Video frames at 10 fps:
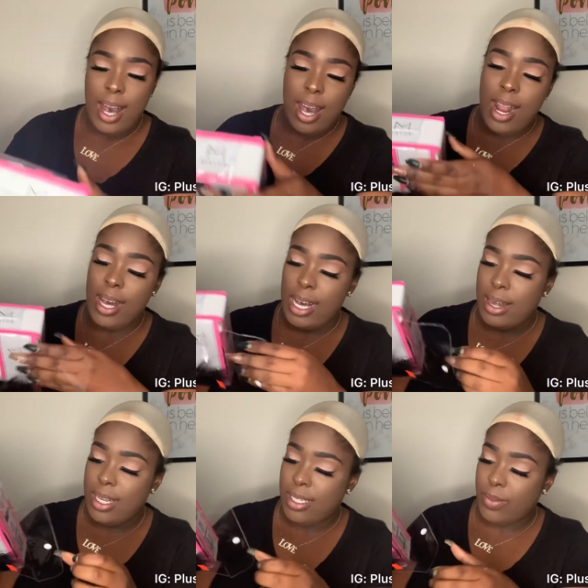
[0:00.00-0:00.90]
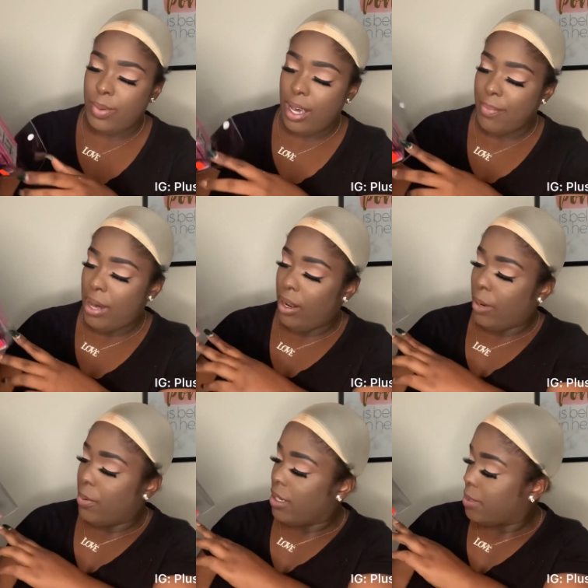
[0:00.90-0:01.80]
I got this wig in my local
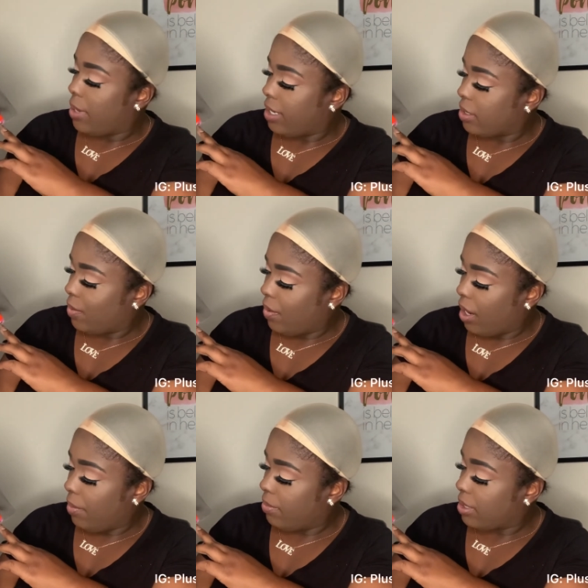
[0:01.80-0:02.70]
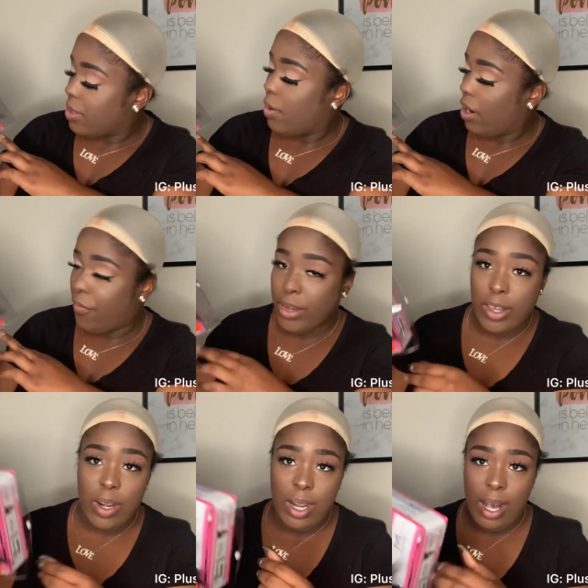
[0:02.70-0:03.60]
beauty supply store for
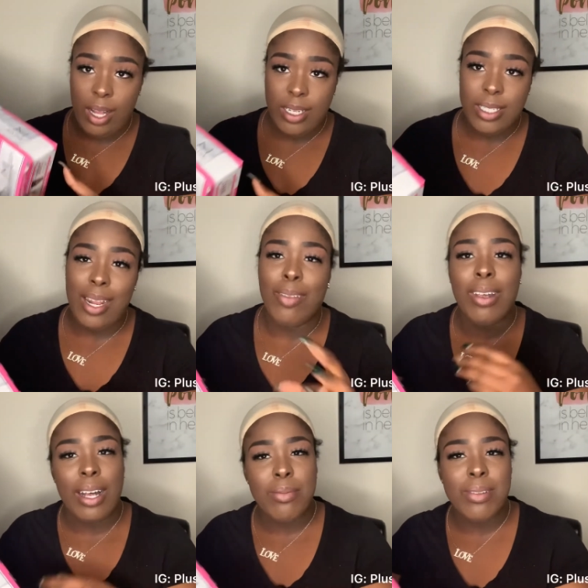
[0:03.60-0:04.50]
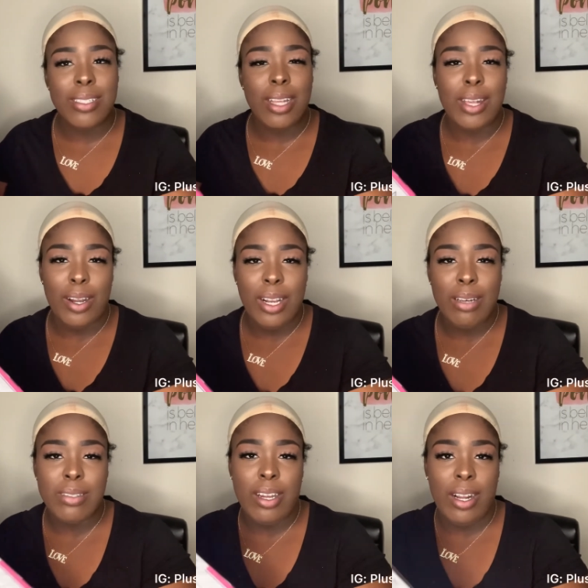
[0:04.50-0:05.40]
$30. And I think it's because it
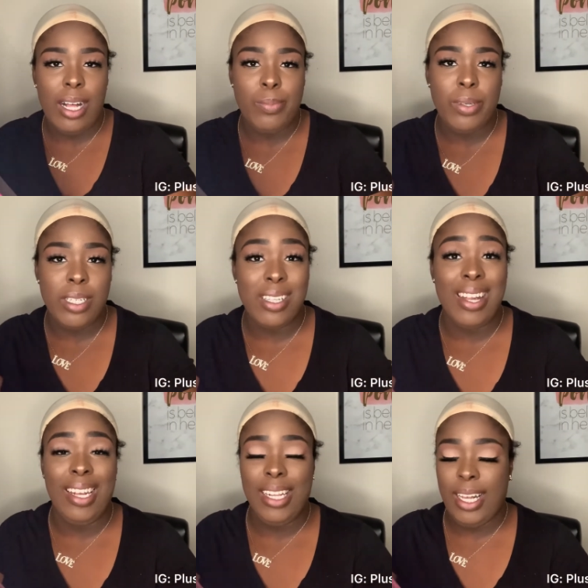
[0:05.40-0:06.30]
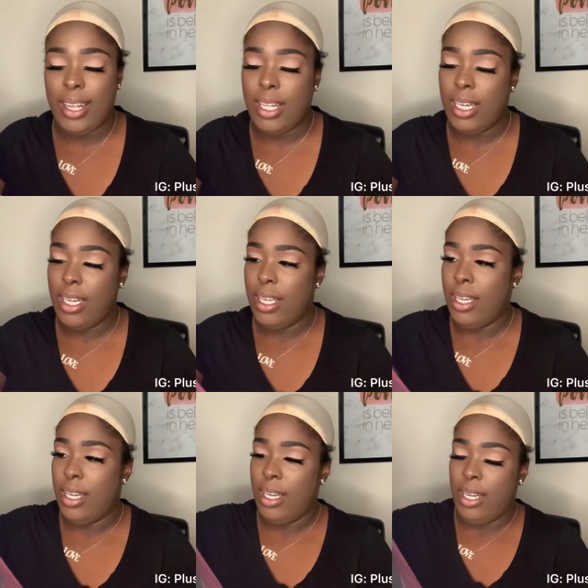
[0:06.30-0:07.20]
was $30 because of the length.
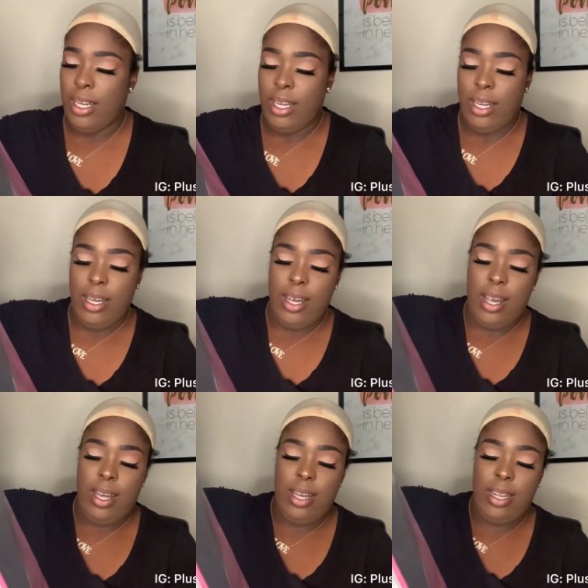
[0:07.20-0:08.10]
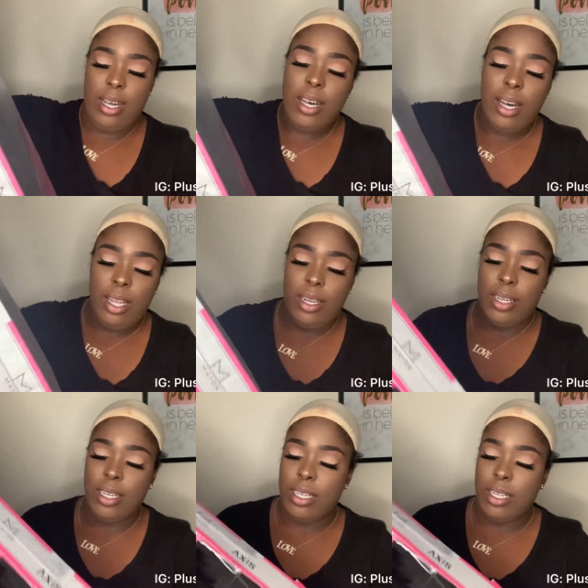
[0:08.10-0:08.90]
And then the color.